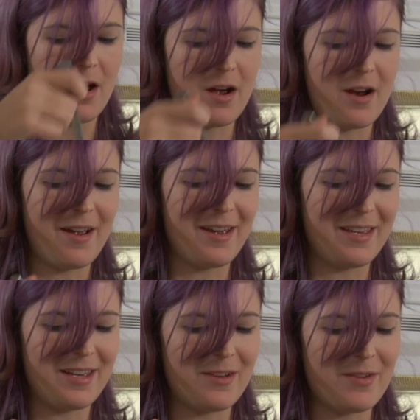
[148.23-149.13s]
all right,
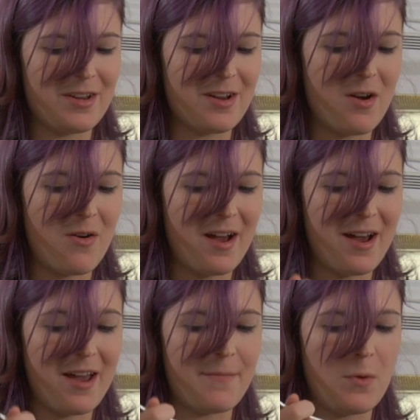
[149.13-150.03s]
here we go.
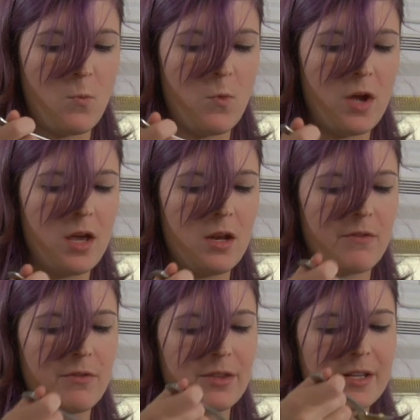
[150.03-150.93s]
I have been
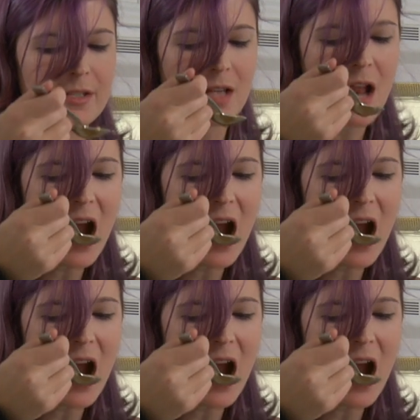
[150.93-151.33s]
waiting for this.